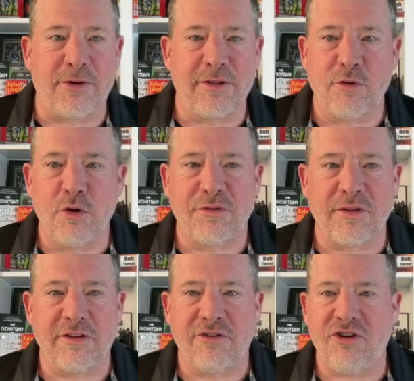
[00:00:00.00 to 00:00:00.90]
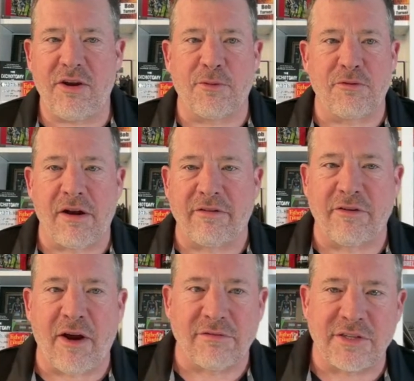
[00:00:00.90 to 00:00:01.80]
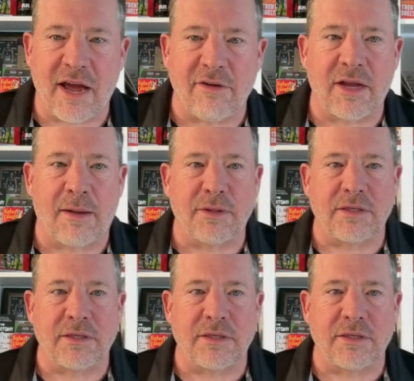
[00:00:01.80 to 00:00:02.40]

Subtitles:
to the roof of the Jeep and run her around town a couple